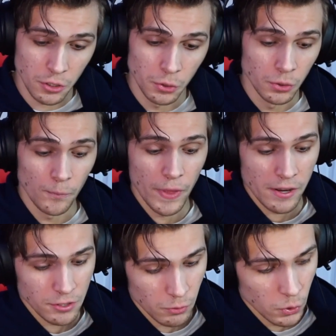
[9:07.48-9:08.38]
cool.
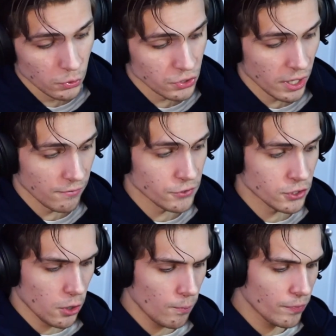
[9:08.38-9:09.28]
That is some cool stuff.
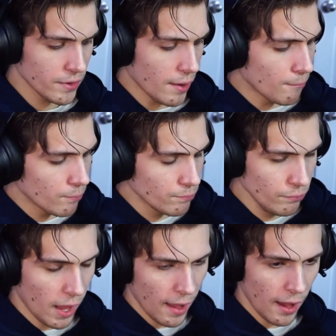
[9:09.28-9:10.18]
So.
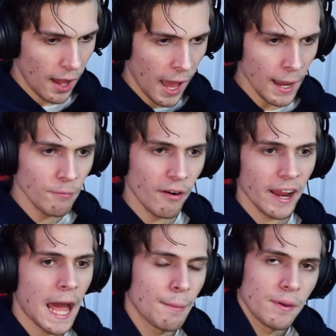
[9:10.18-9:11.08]
I am
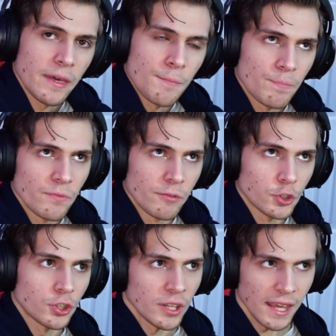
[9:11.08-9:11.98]
very happy that
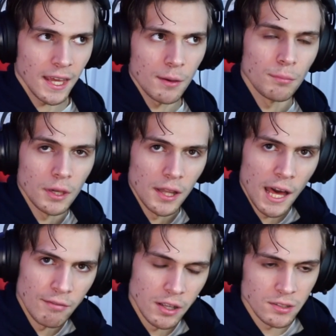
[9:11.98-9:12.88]
Vision can't be
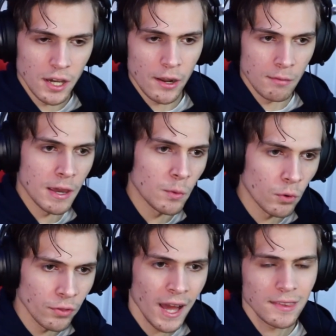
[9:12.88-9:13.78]
alive outside of the main
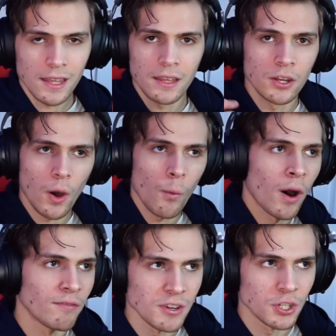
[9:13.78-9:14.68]
world. Not that, you know, I
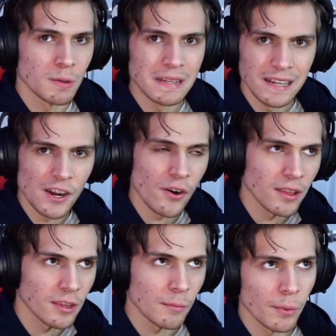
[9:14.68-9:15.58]
want Vision to be dead or
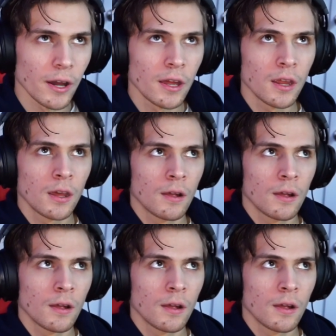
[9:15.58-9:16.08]
anything, but